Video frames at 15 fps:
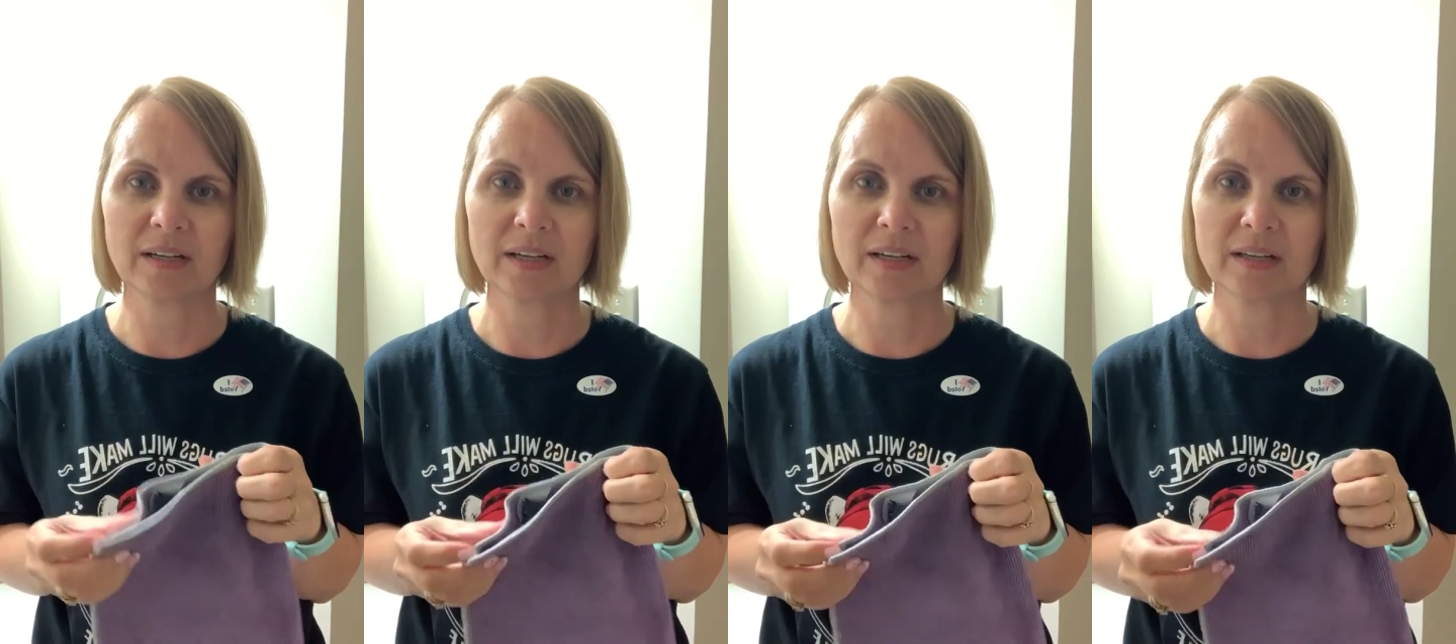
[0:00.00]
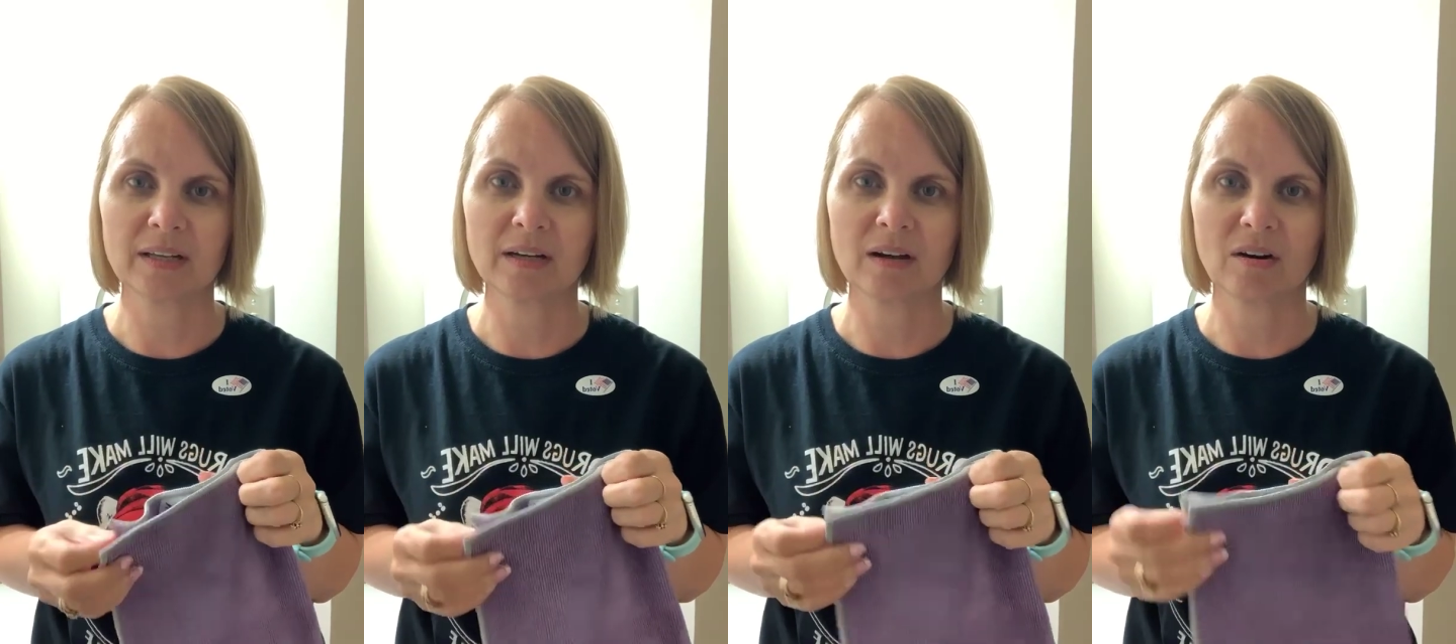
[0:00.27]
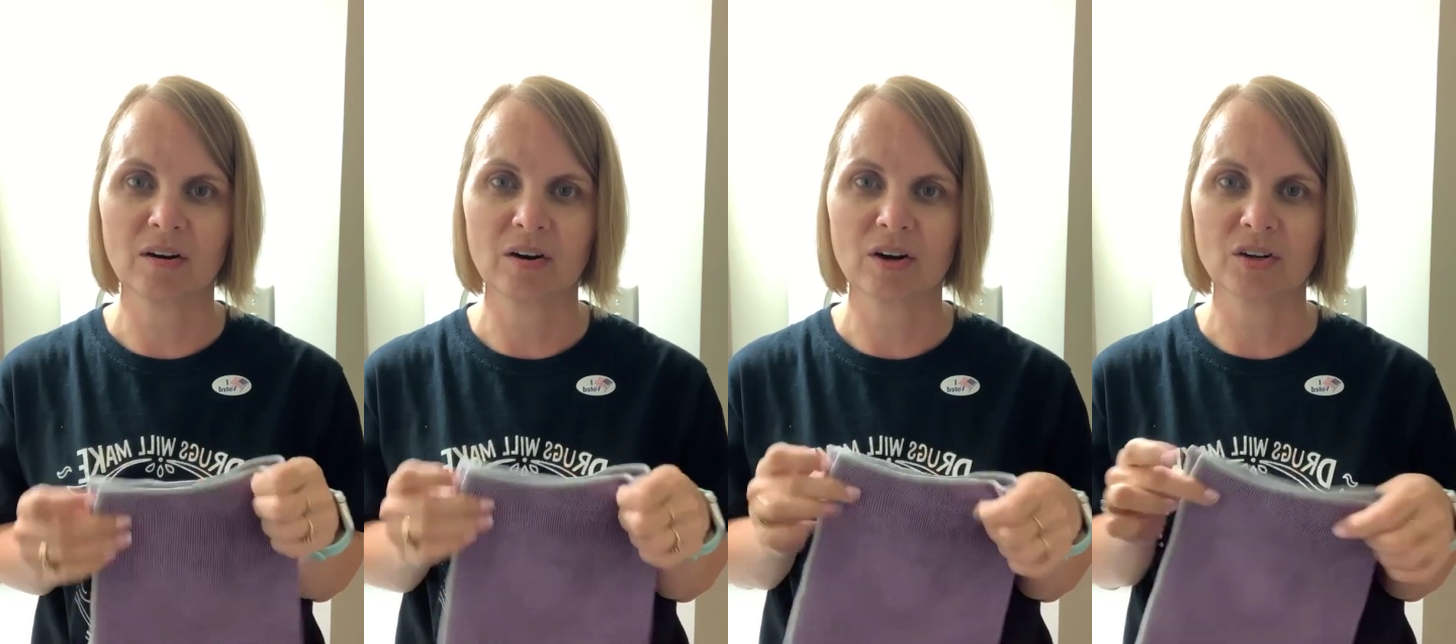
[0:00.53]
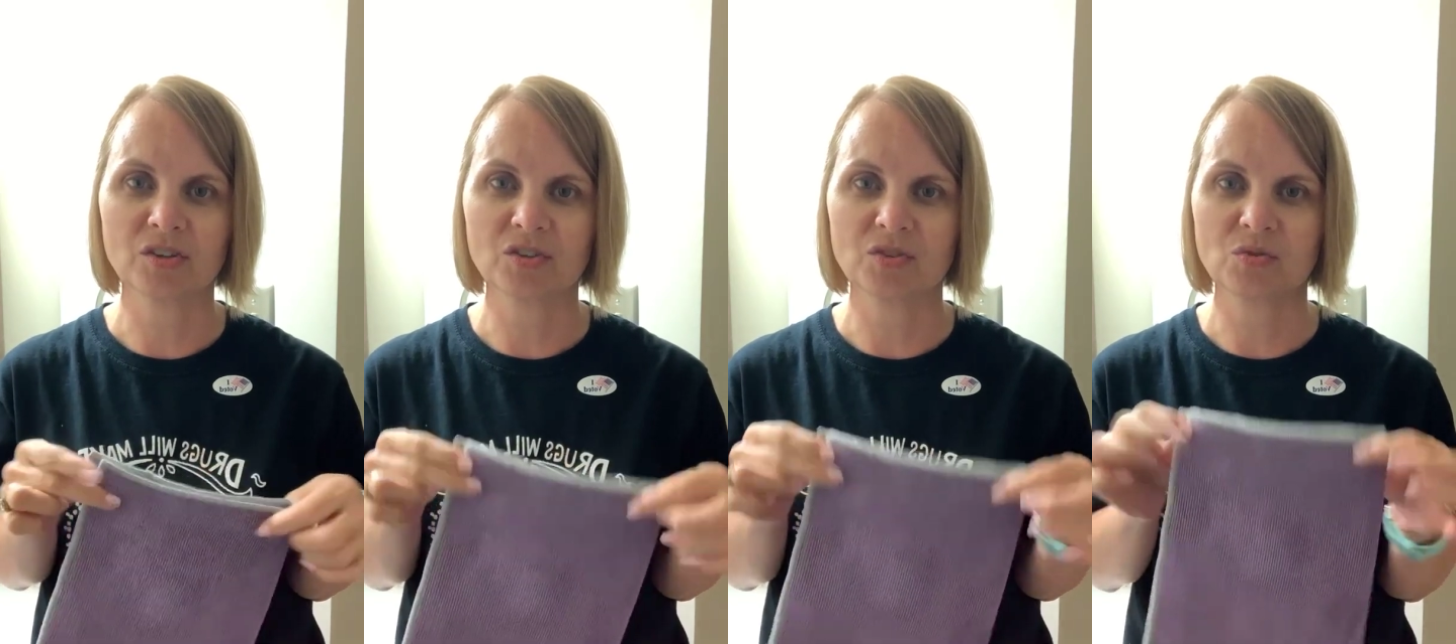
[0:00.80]
in
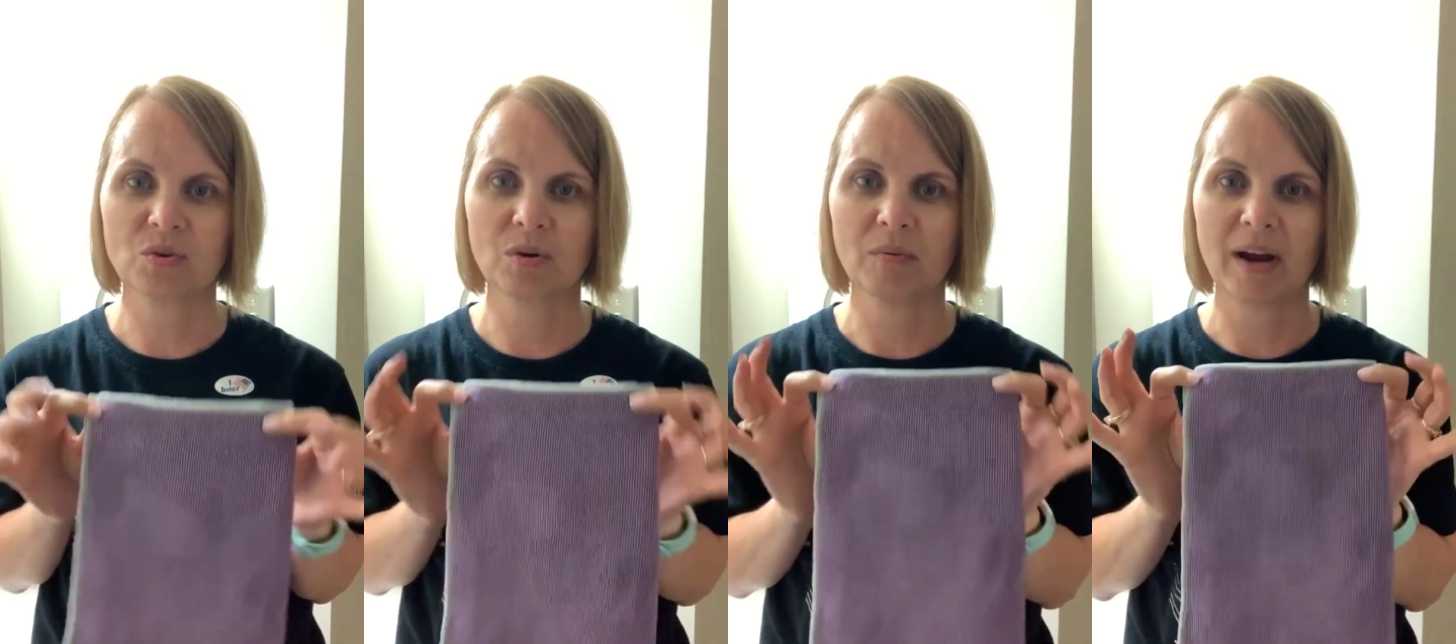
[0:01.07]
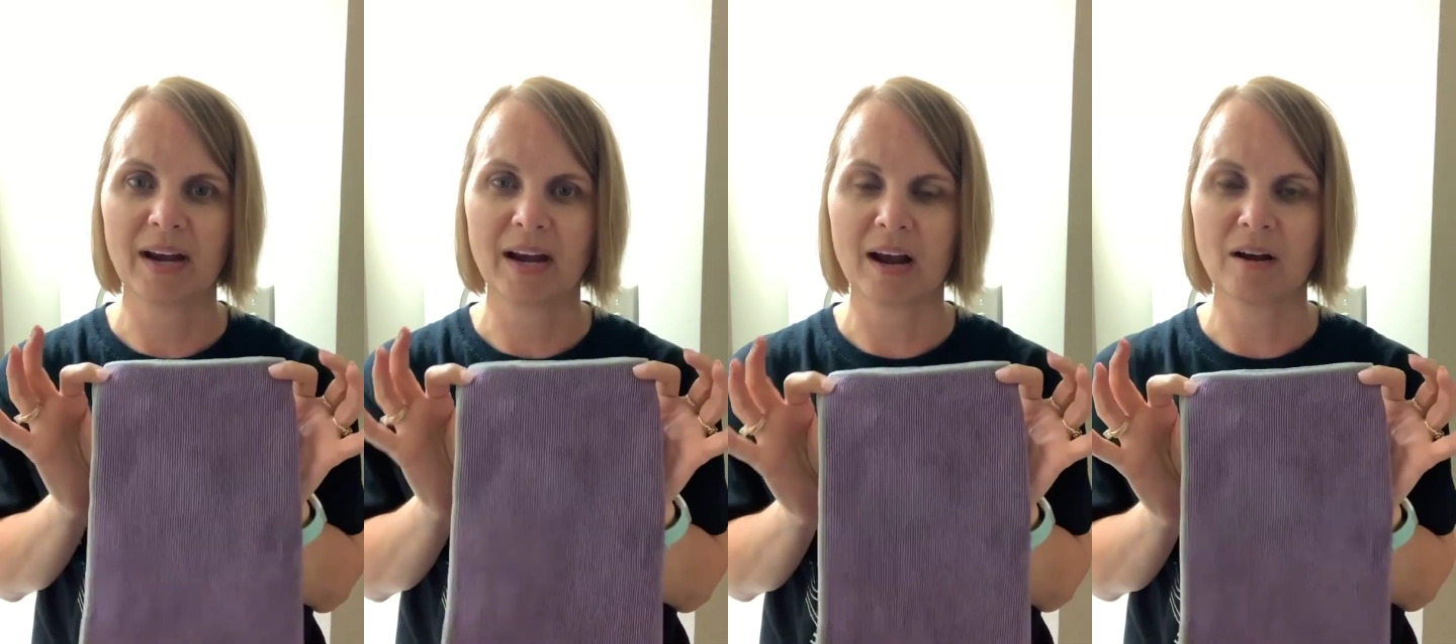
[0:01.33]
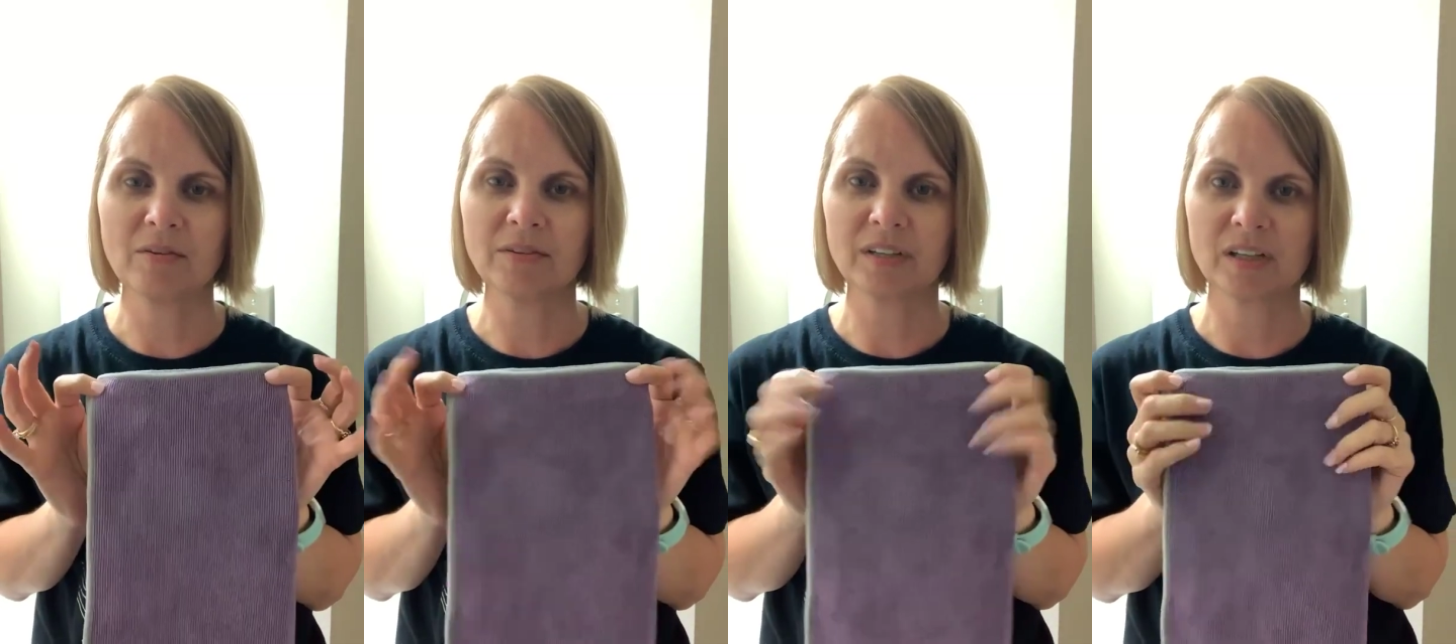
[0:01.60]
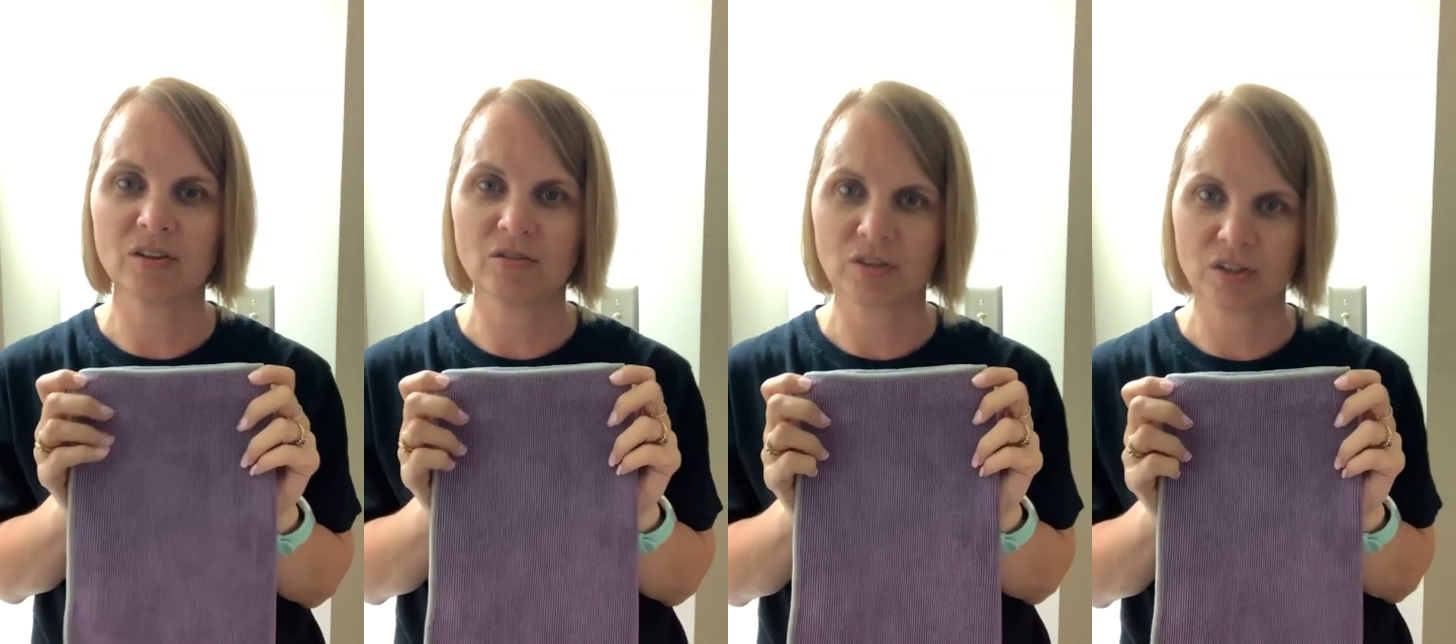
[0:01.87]
our store right now
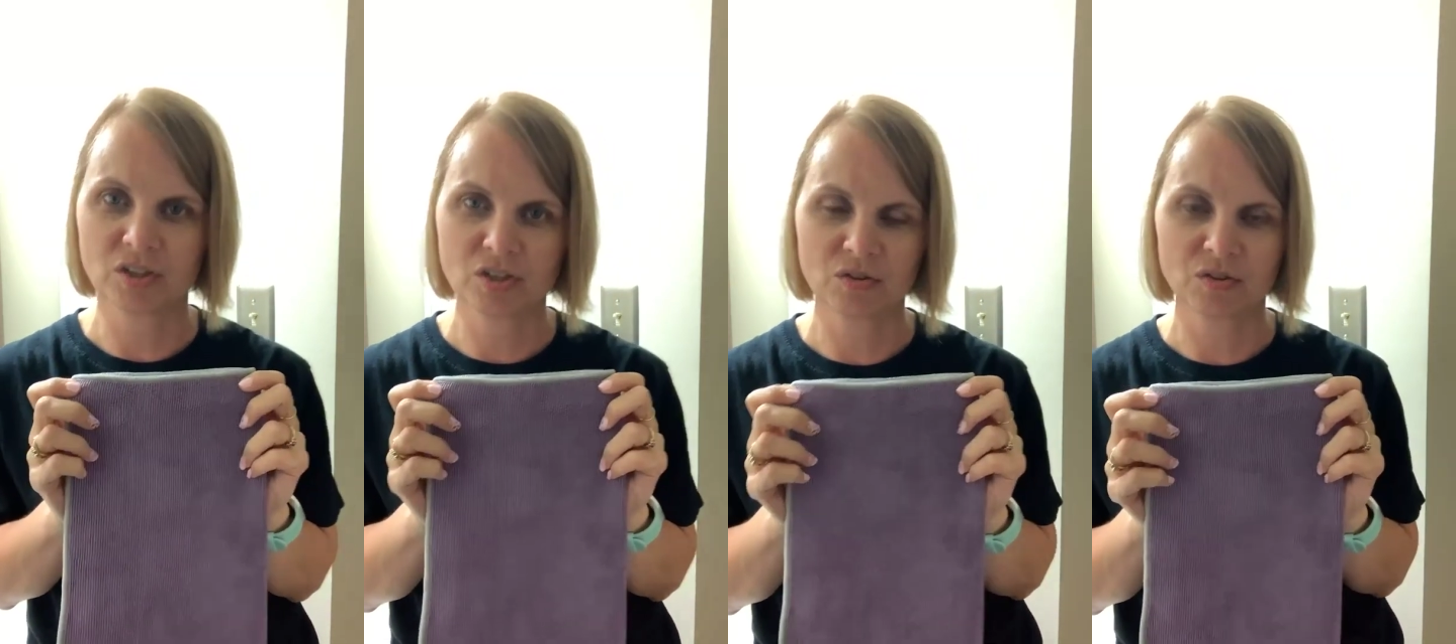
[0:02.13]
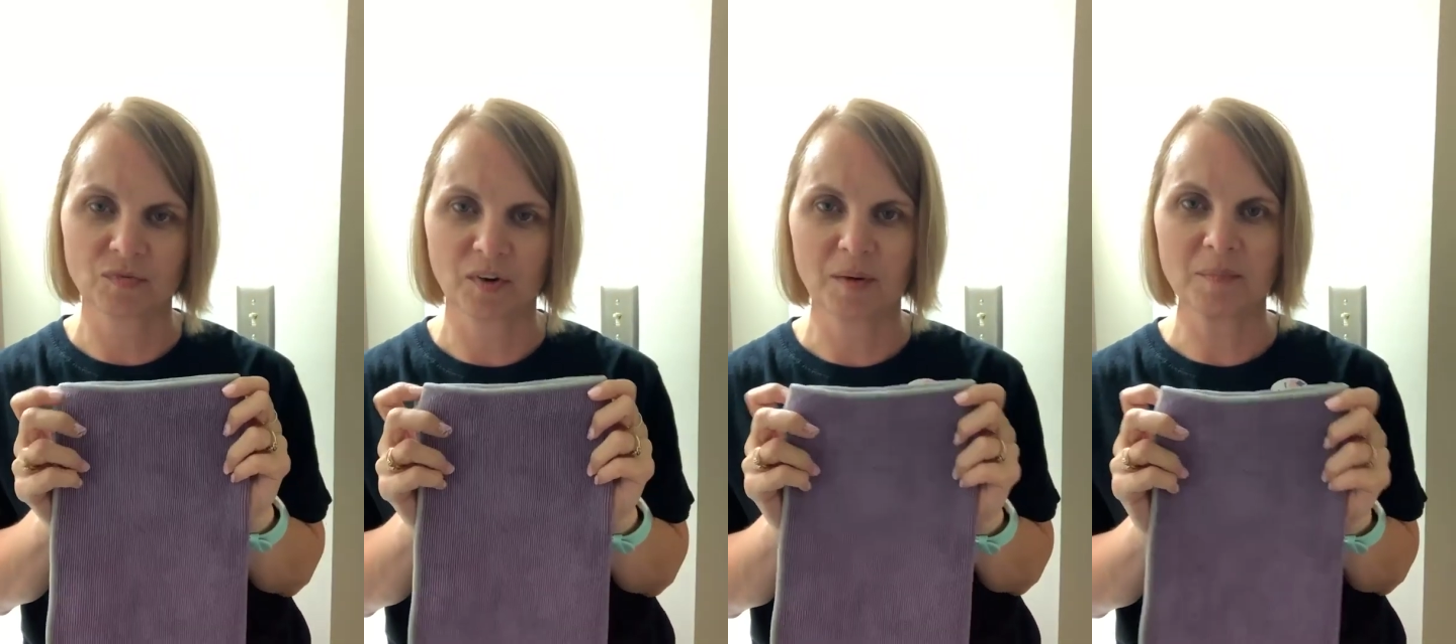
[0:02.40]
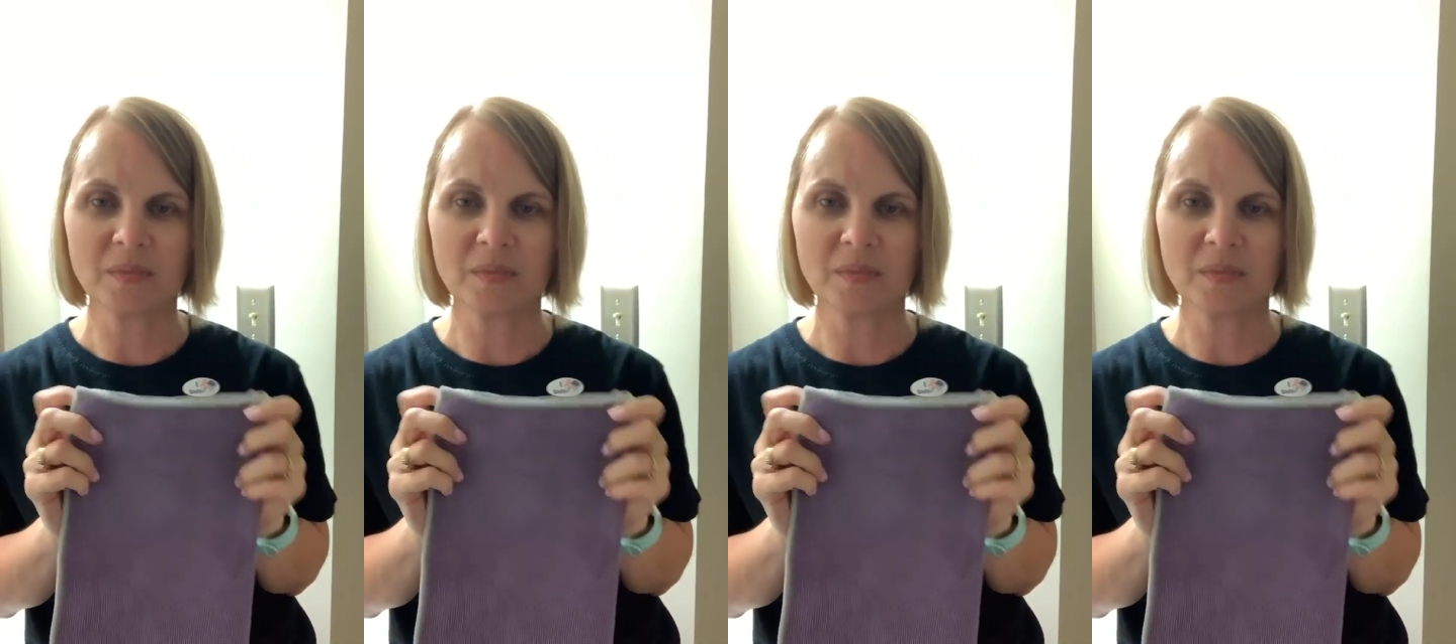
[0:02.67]
that you can choose from.